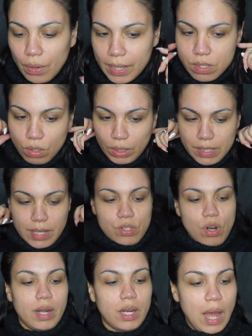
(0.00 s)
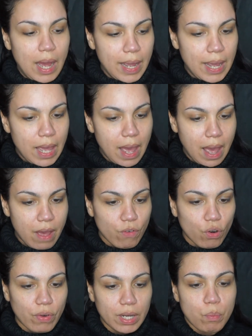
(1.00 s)
Okay, so let's get started. I have
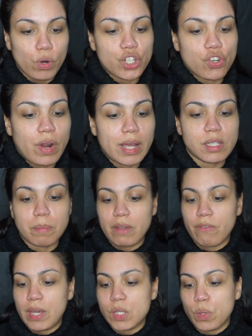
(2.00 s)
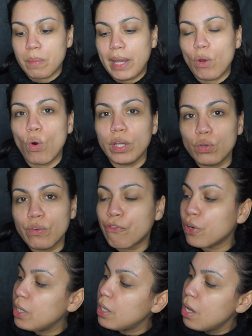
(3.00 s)
already moisturized my face with my
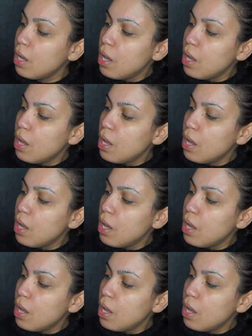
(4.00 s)
oil-free